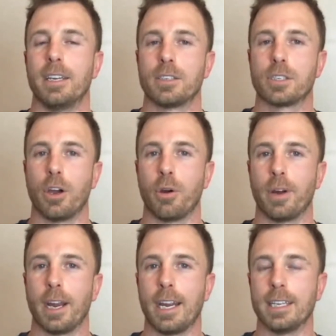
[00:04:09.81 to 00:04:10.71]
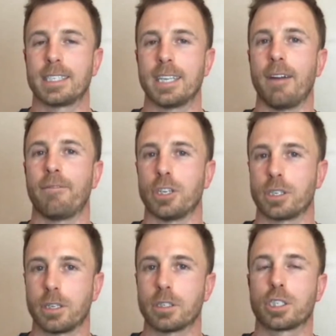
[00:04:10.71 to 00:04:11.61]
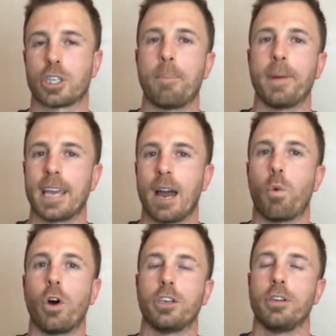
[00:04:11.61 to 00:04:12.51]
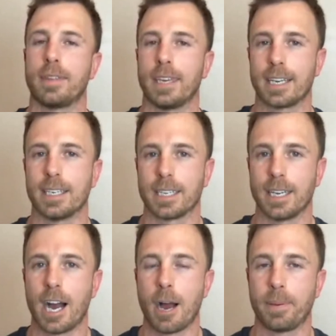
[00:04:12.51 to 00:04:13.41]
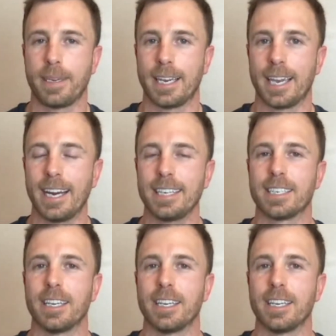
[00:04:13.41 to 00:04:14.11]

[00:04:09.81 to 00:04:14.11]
So instead of just stopping at what you think is an RPE 8,